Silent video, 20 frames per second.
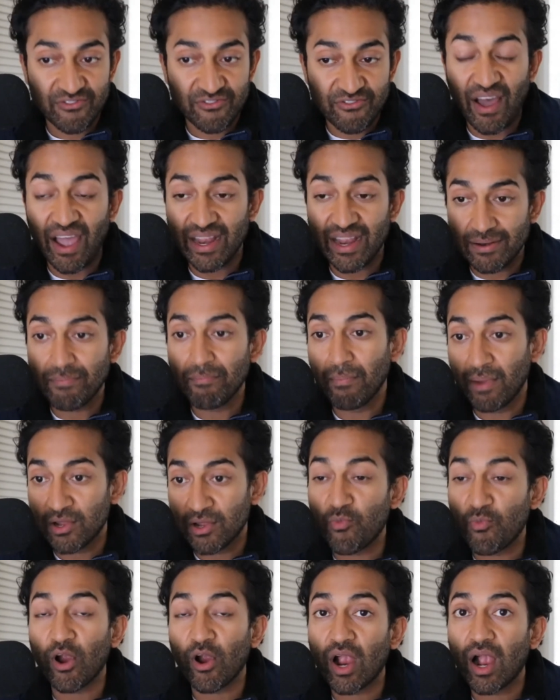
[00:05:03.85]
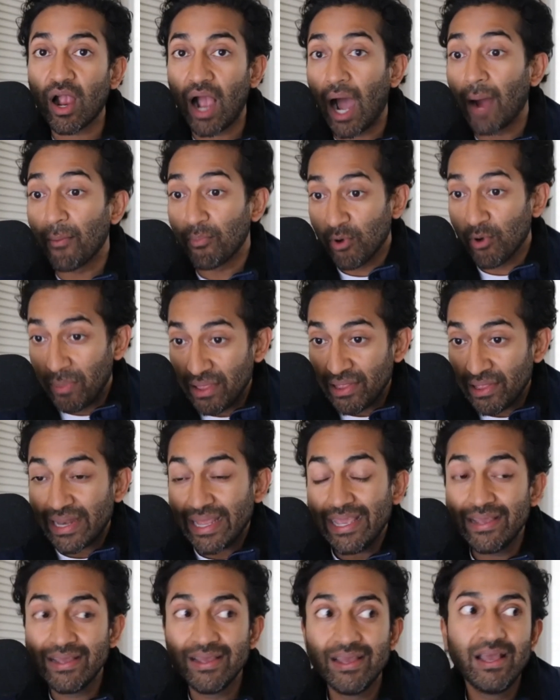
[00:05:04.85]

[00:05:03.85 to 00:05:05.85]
find much more comparability,